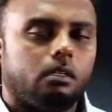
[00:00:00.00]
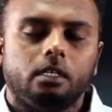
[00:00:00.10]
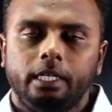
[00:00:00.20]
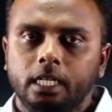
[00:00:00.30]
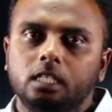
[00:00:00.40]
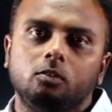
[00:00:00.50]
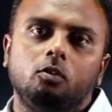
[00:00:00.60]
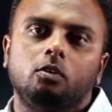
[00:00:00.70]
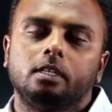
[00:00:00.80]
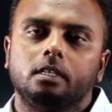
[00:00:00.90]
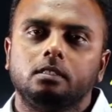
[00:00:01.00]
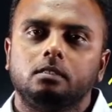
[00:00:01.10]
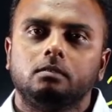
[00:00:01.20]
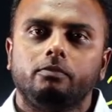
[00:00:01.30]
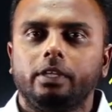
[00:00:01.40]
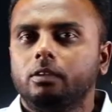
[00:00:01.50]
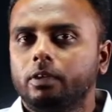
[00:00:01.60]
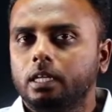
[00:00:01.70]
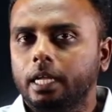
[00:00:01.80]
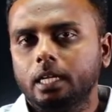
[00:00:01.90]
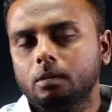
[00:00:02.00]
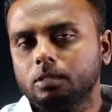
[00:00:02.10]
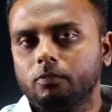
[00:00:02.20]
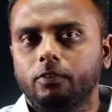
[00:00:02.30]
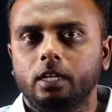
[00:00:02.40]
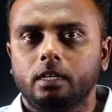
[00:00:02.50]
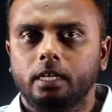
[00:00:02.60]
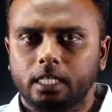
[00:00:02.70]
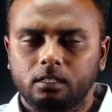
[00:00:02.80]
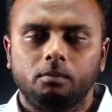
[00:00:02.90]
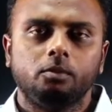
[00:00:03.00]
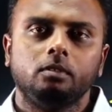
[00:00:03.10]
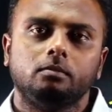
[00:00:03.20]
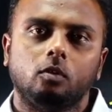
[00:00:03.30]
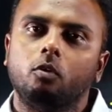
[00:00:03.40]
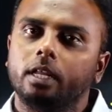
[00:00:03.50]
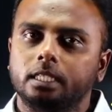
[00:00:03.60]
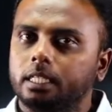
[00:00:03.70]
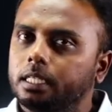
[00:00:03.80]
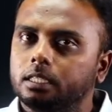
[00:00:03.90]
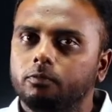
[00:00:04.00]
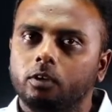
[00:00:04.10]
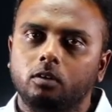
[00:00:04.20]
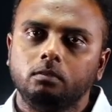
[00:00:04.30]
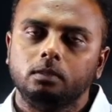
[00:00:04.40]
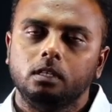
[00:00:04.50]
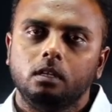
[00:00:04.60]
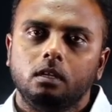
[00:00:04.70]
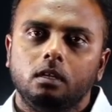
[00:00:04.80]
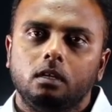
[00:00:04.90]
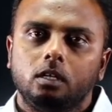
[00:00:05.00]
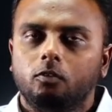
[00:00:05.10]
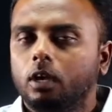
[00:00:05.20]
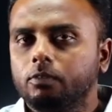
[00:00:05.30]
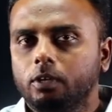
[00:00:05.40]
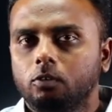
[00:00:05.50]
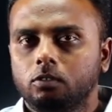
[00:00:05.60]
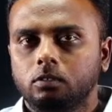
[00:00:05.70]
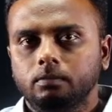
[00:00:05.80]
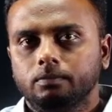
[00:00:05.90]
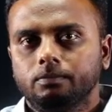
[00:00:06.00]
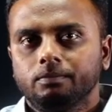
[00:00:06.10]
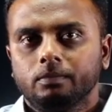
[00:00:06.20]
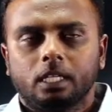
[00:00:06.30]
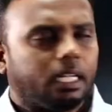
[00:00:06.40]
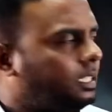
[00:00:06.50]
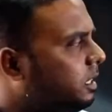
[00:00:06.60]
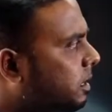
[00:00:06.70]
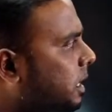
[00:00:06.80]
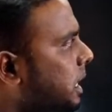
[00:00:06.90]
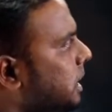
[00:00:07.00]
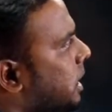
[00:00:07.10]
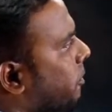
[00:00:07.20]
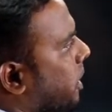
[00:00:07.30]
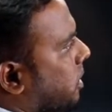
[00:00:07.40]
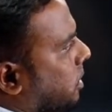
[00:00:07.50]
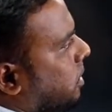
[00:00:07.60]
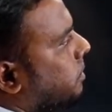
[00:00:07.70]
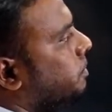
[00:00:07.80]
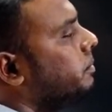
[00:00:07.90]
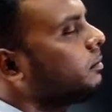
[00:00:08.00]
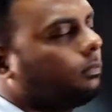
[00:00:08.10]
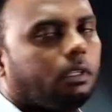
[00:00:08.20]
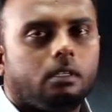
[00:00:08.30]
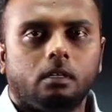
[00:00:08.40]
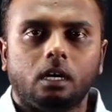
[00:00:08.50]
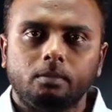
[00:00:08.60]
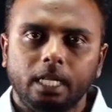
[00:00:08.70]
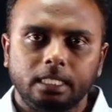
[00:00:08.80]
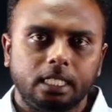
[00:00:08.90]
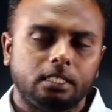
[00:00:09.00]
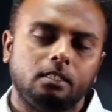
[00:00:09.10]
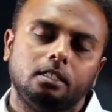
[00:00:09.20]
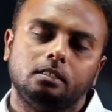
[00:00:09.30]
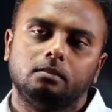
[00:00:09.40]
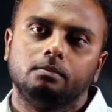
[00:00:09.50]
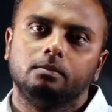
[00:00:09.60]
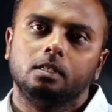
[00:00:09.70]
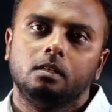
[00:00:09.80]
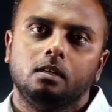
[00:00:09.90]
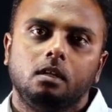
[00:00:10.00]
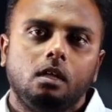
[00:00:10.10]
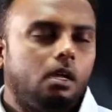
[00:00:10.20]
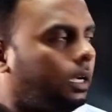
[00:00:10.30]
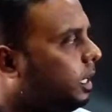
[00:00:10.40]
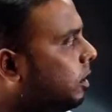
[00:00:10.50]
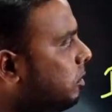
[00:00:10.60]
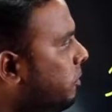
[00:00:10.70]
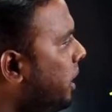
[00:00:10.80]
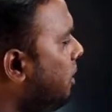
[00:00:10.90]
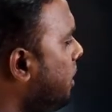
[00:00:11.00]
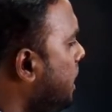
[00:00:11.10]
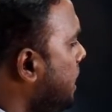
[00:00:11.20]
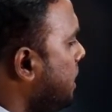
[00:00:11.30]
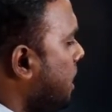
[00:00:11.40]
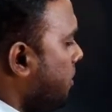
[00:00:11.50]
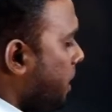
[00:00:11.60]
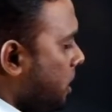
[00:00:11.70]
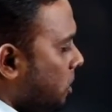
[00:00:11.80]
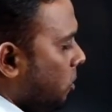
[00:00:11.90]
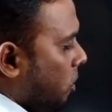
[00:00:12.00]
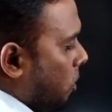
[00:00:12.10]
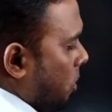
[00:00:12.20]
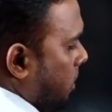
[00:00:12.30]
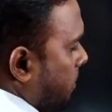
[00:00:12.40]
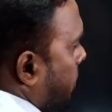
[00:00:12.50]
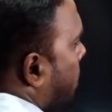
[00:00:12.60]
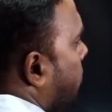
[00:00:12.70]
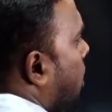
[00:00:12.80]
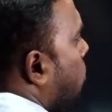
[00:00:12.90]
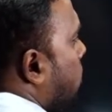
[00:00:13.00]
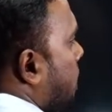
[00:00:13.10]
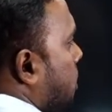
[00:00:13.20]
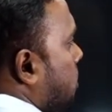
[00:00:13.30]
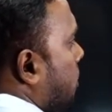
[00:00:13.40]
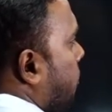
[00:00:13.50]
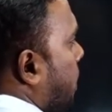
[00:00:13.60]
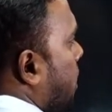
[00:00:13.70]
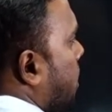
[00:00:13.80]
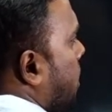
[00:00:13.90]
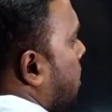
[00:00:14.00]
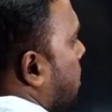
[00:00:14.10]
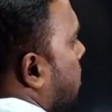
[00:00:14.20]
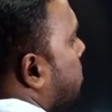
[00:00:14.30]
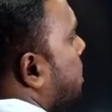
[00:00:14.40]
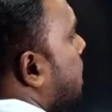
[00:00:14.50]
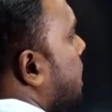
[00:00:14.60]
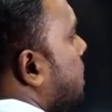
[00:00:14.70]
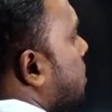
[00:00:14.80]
inductive load case we given 9 amps of field current, example over excitation we call. Now what we have to do? Consider this is reference, normal excitation it is. Now whenever there is a capacitive load, we have to reduce the field current, that is